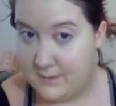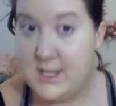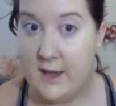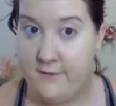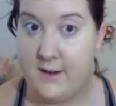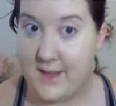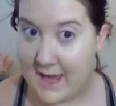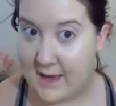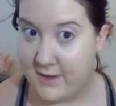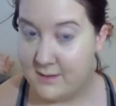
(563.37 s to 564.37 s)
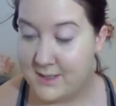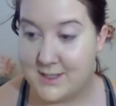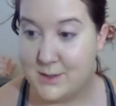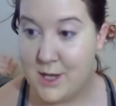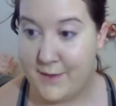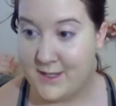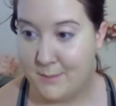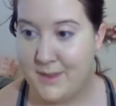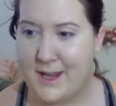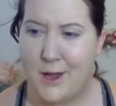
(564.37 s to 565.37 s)
definitely have it. This is not like
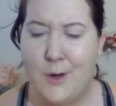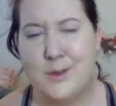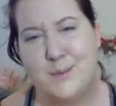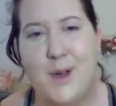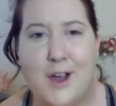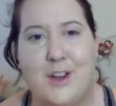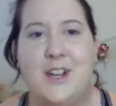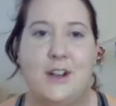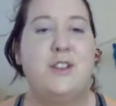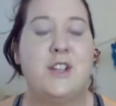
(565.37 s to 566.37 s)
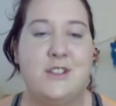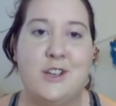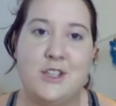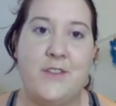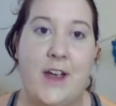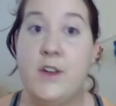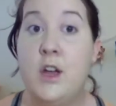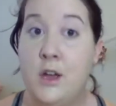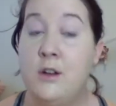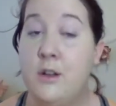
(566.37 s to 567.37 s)
something like, oh, it's moderate, you can survive.
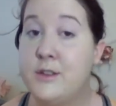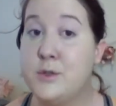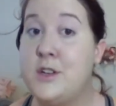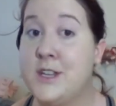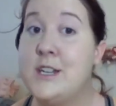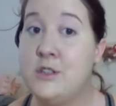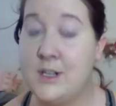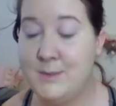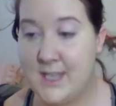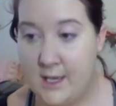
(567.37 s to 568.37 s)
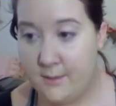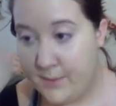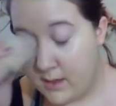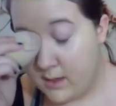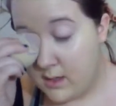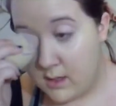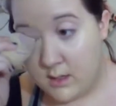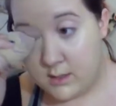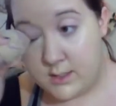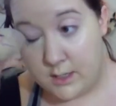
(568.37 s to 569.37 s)
No, this was on the extreme scale.
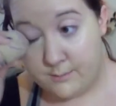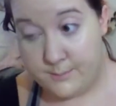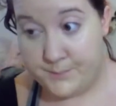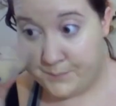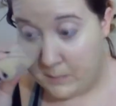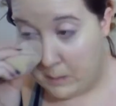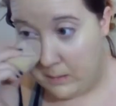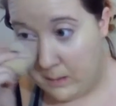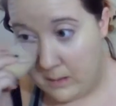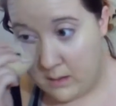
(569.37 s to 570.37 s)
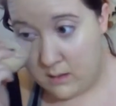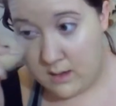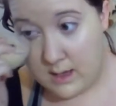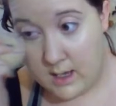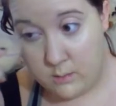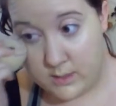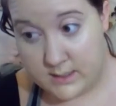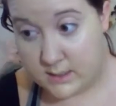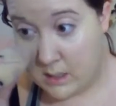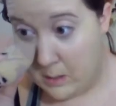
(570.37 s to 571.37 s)
So I
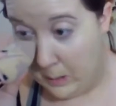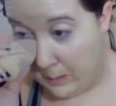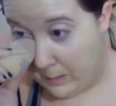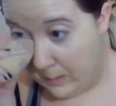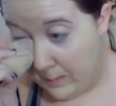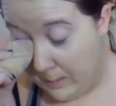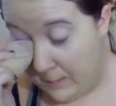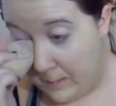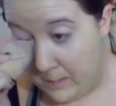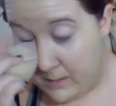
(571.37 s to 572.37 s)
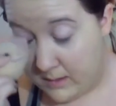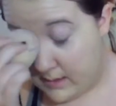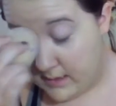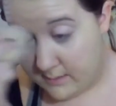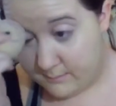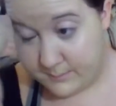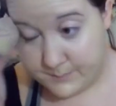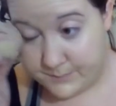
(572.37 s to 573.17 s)
was, so